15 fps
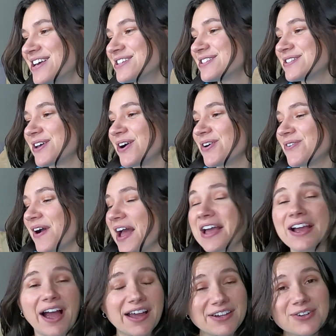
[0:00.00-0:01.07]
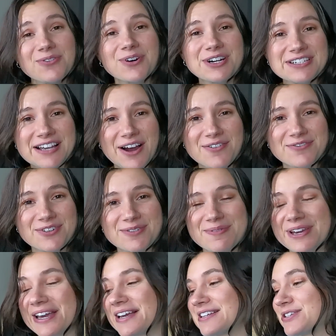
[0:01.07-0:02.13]
So it kind of worked out for
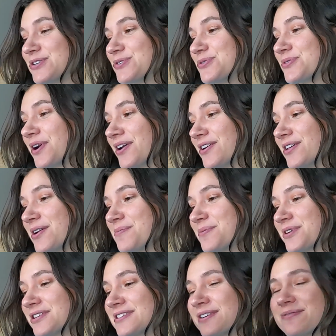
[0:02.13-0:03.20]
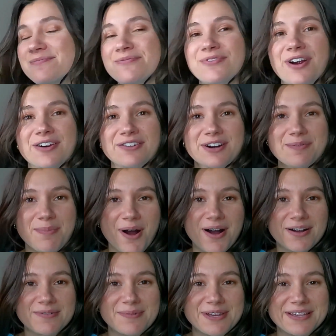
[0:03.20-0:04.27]
me to cuddle up with some Fredrik
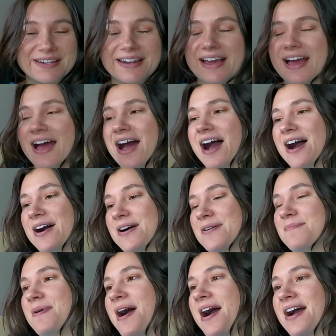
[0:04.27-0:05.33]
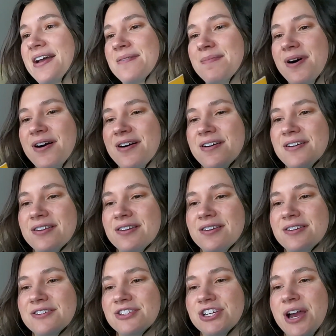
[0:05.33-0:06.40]
Backman. I'm on
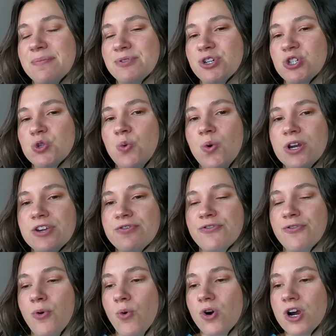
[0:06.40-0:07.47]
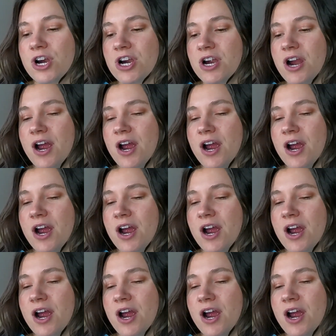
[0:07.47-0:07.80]
chapter 24